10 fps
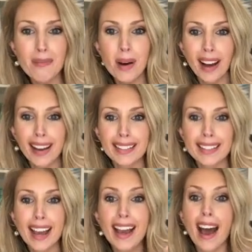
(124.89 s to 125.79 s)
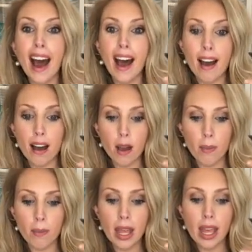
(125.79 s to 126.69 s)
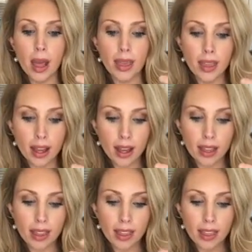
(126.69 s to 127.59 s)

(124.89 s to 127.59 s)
But the